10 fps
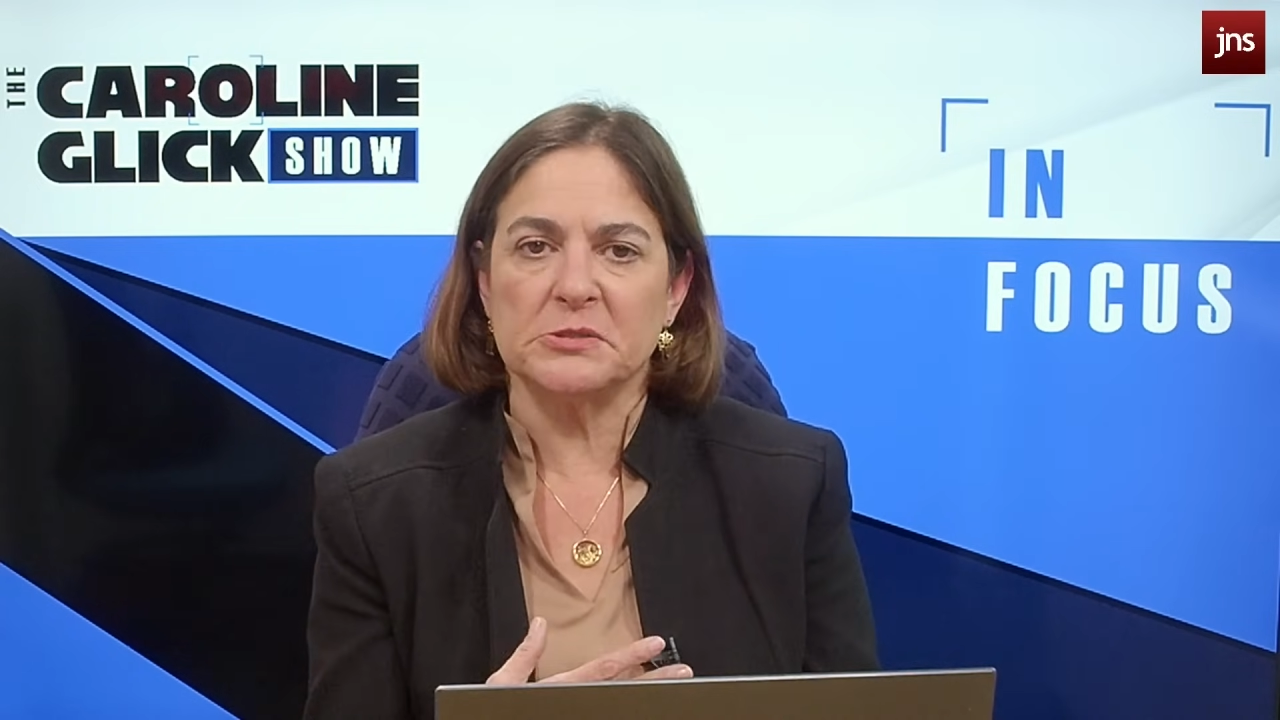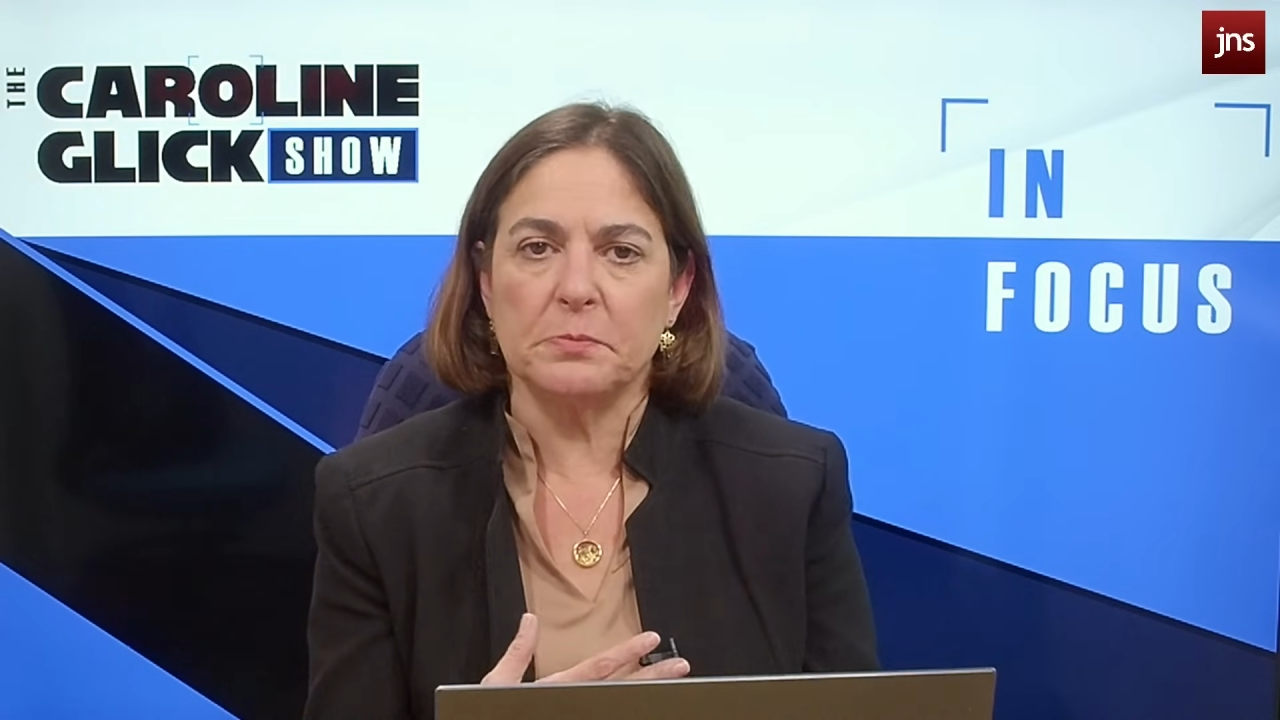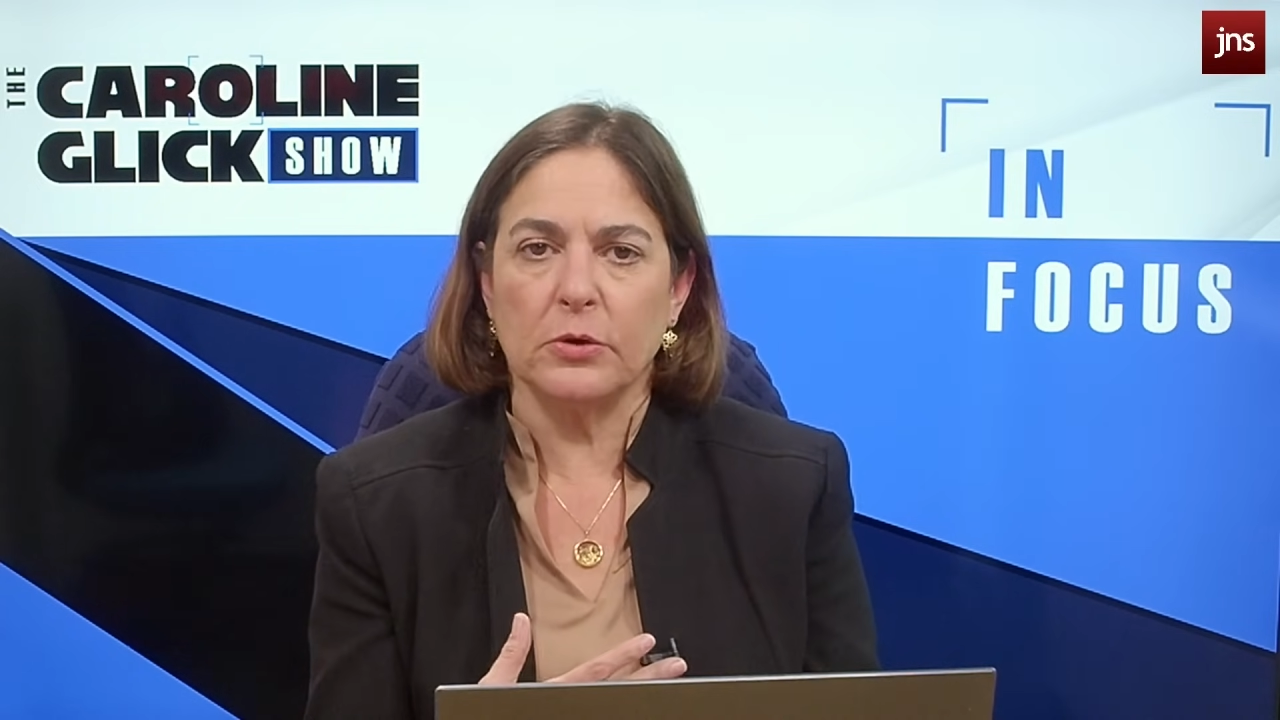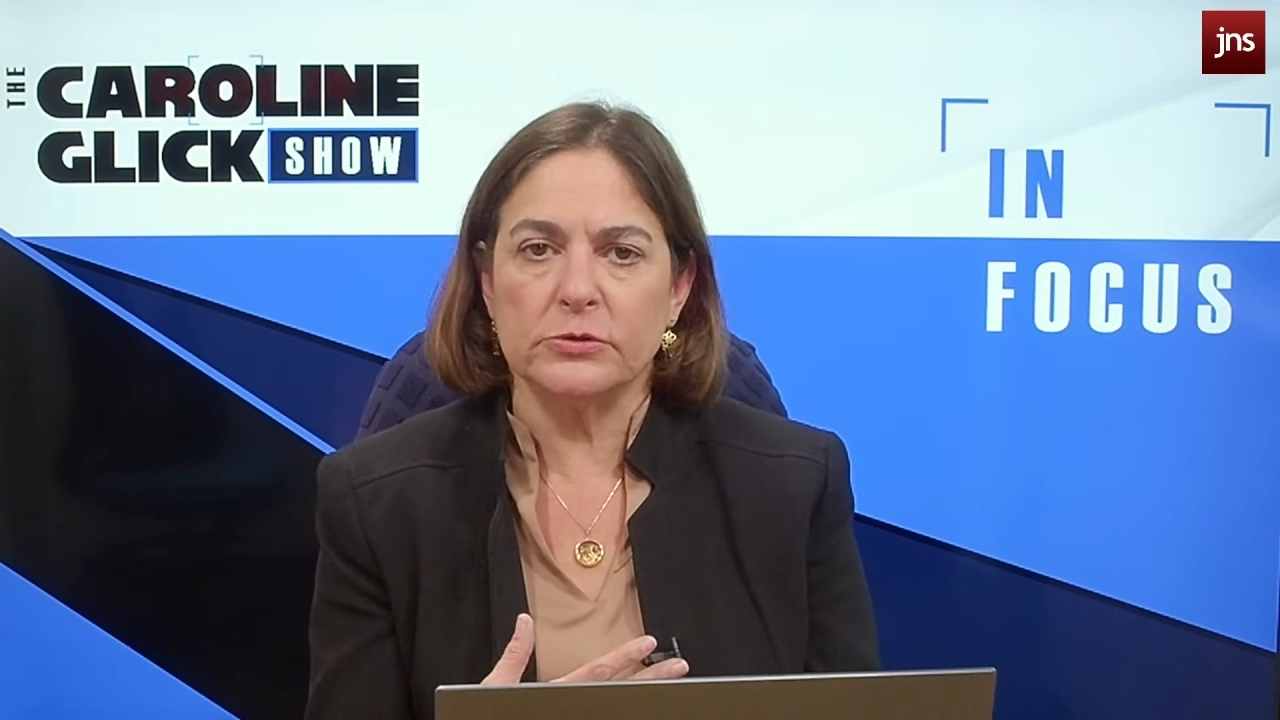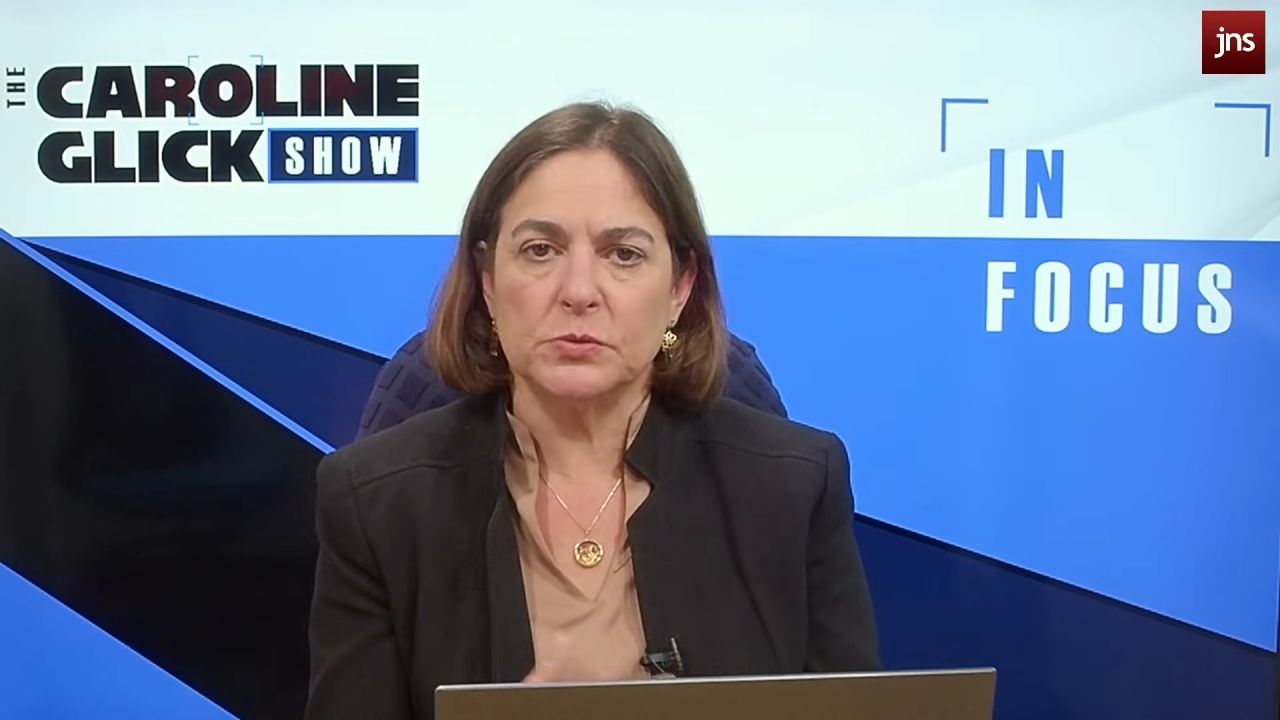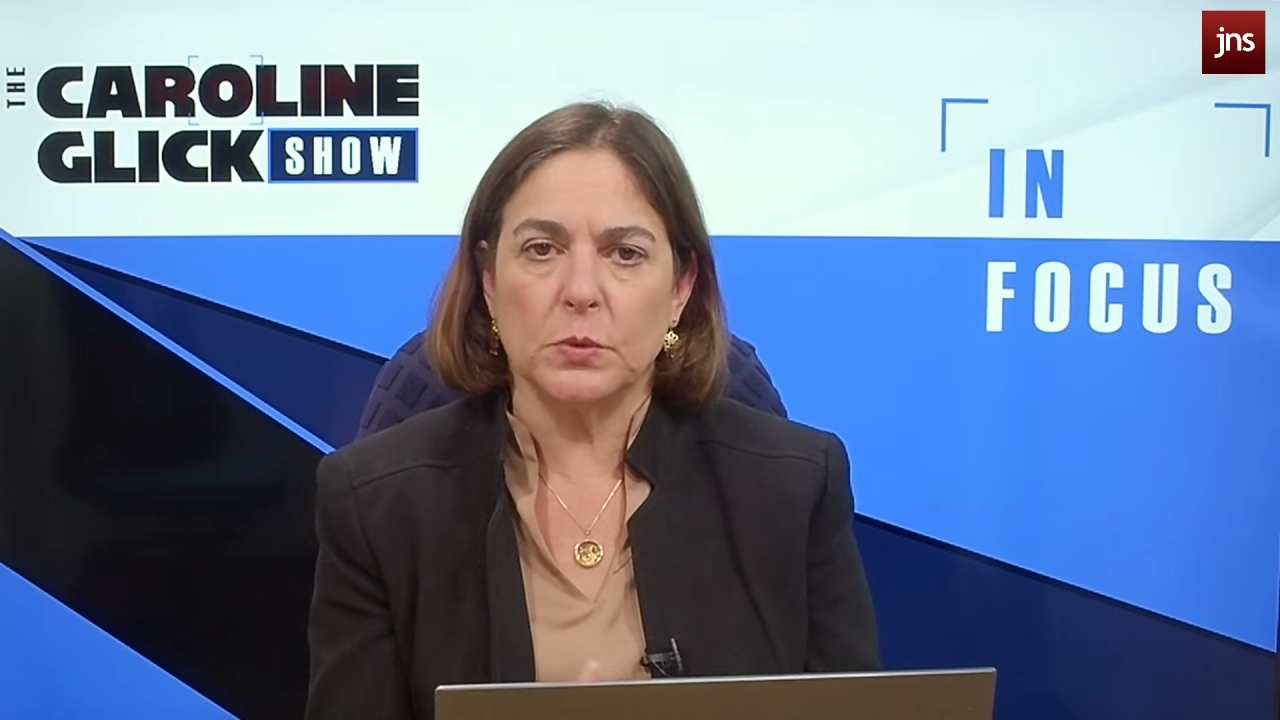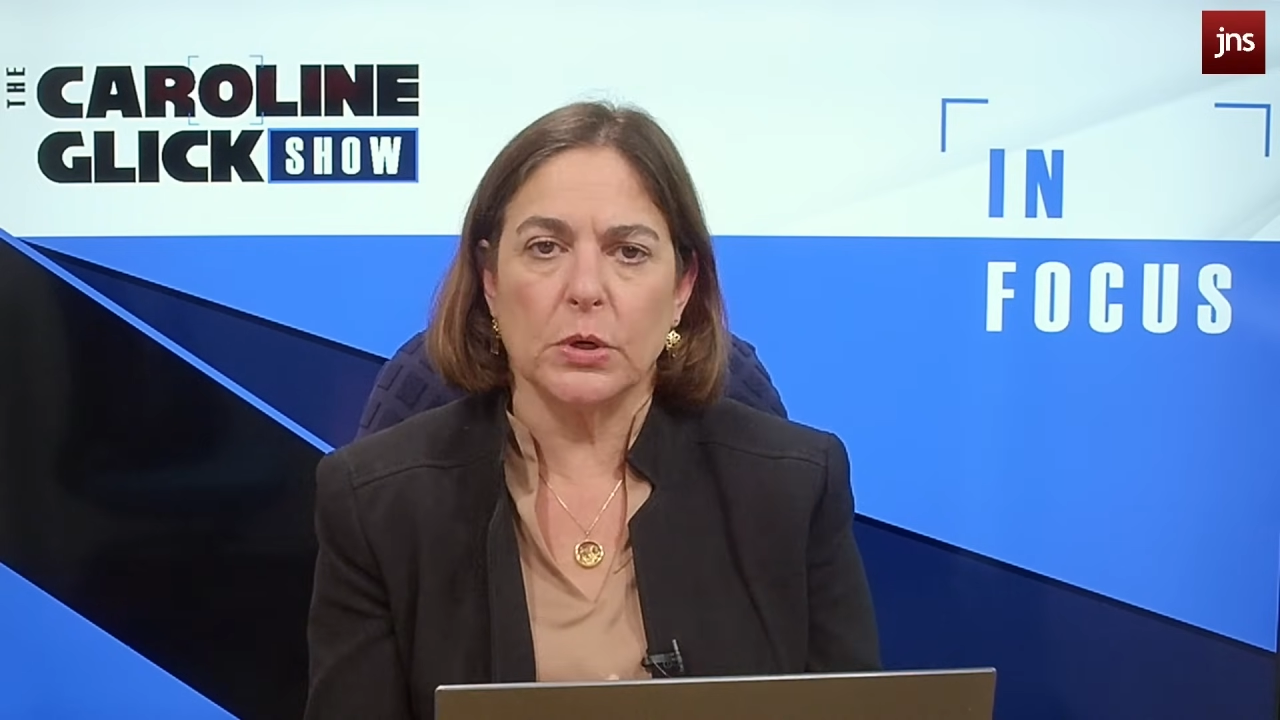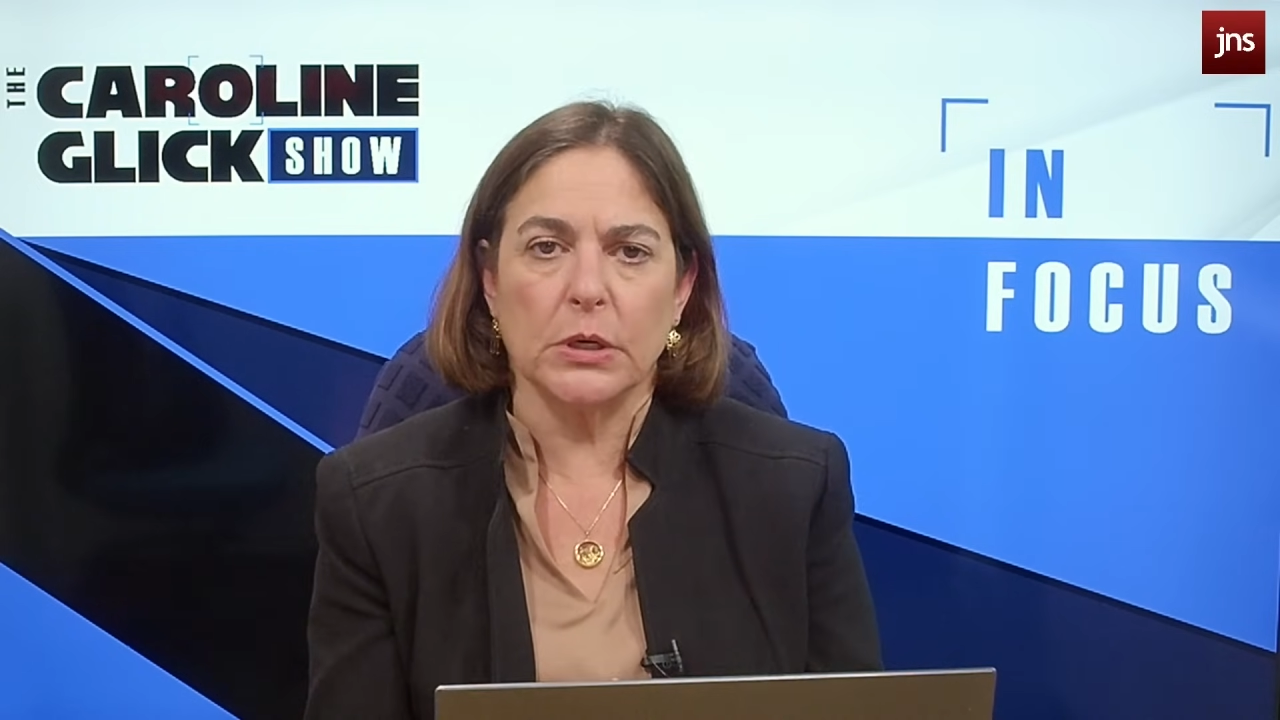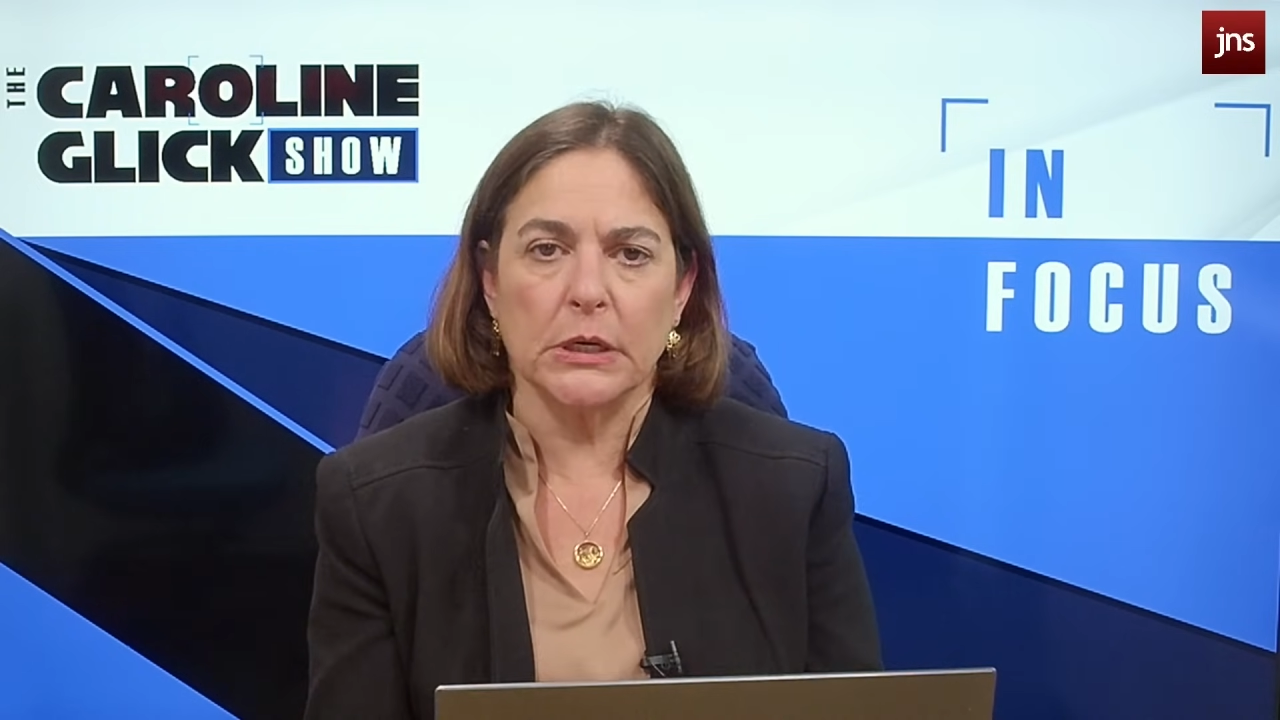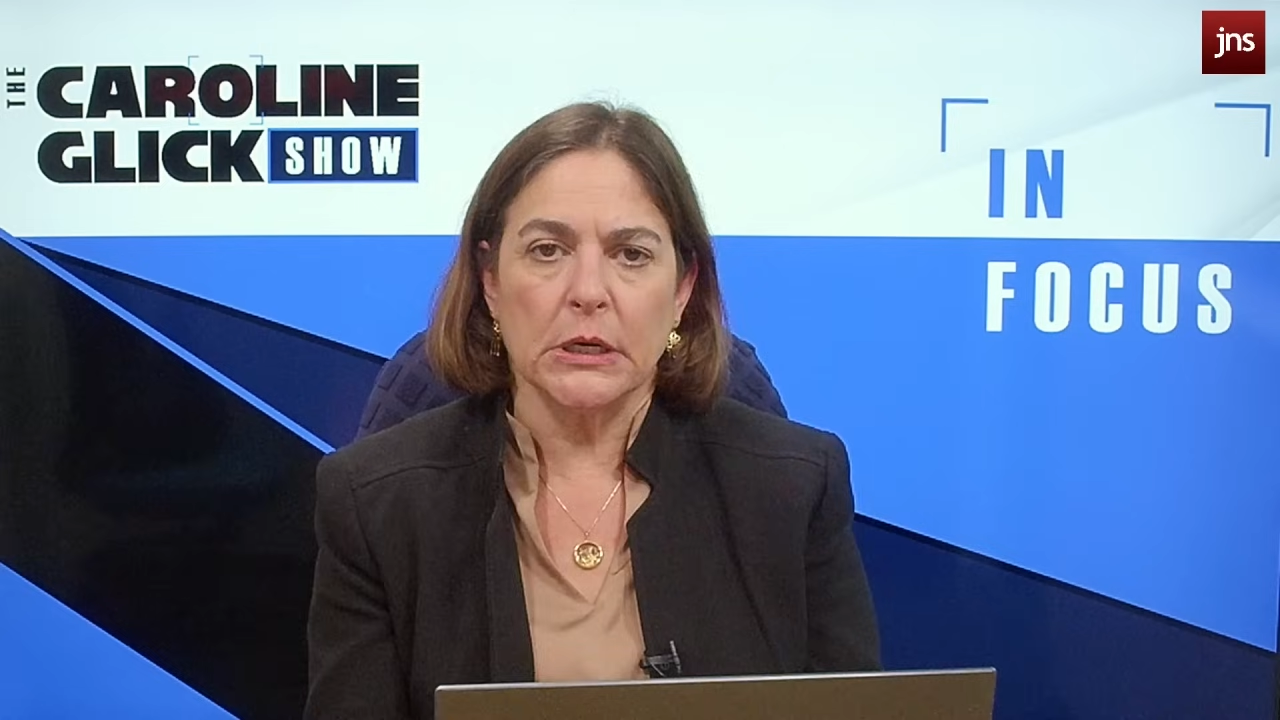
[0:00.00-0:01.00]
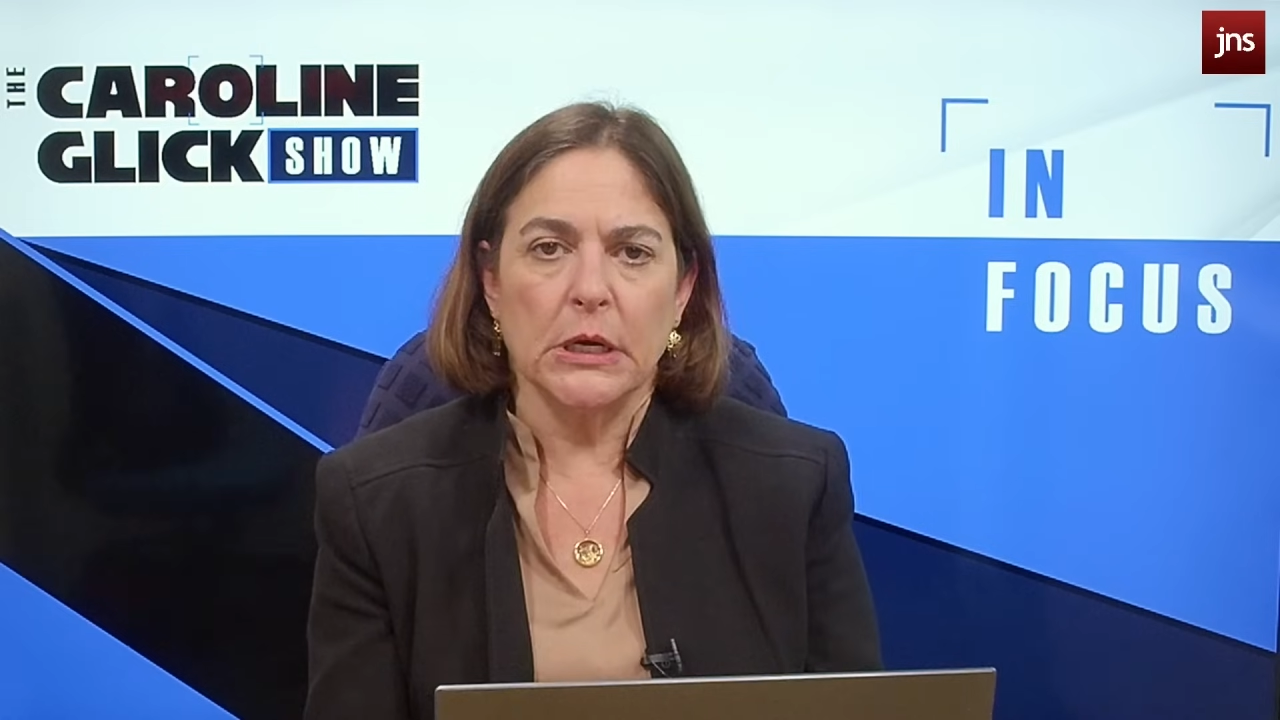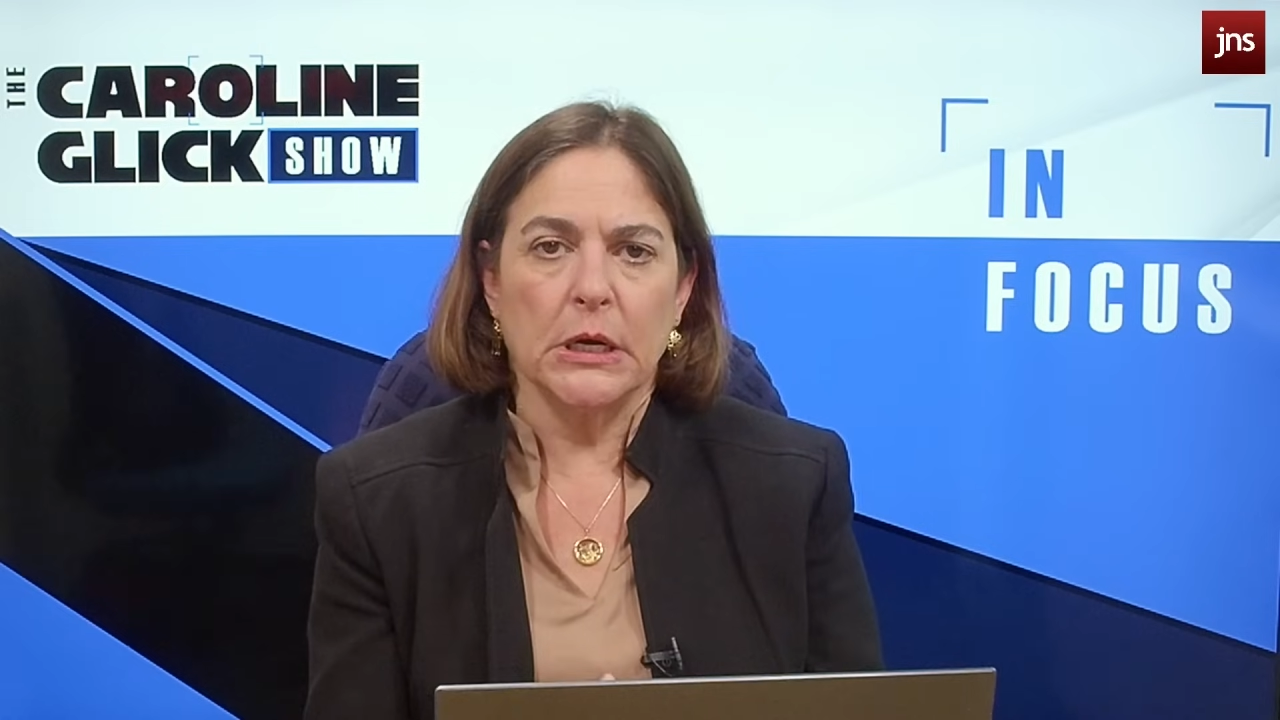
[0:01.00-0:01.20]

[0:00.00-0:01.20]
post-war